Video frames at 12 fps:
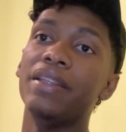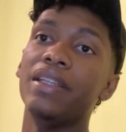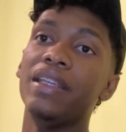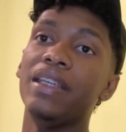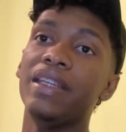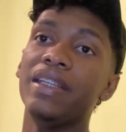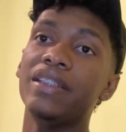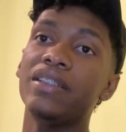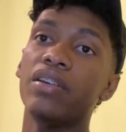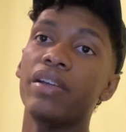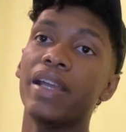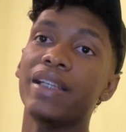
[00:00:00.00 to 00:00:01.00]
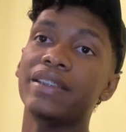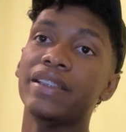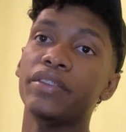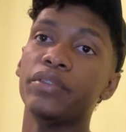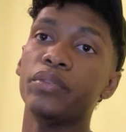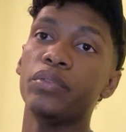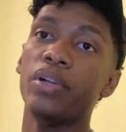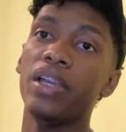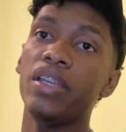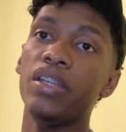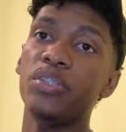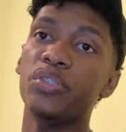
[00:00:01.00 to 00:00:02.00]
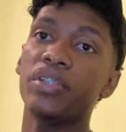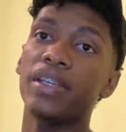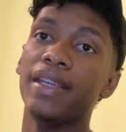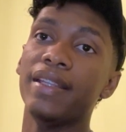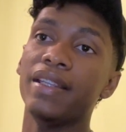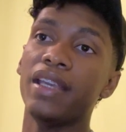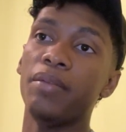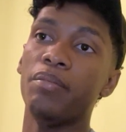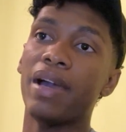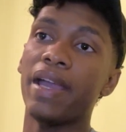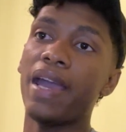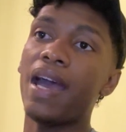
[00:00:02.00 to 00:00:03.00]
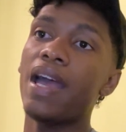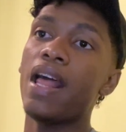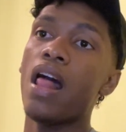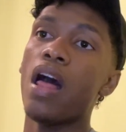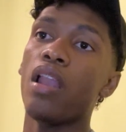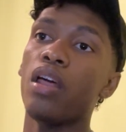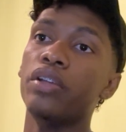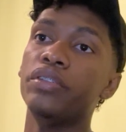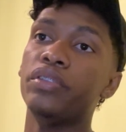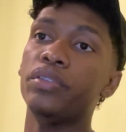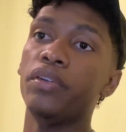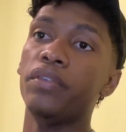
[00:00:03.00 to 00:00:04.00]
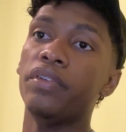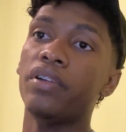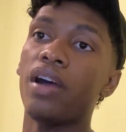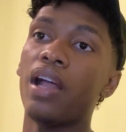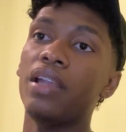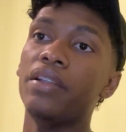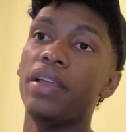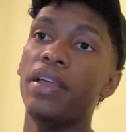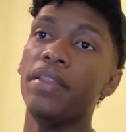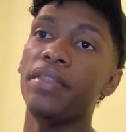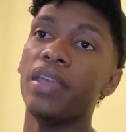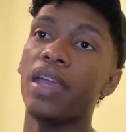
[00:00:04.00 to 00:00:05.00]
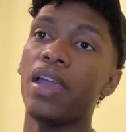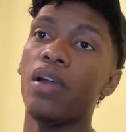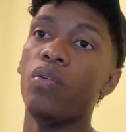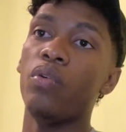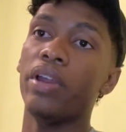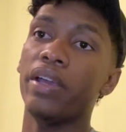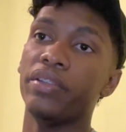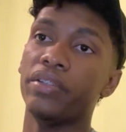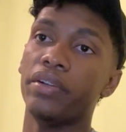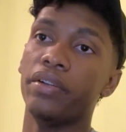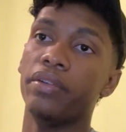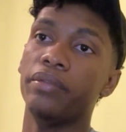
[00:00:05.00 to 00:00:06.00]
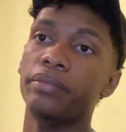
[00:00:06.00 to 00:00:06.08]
it is connected to each kidney via a long tube called the ureter.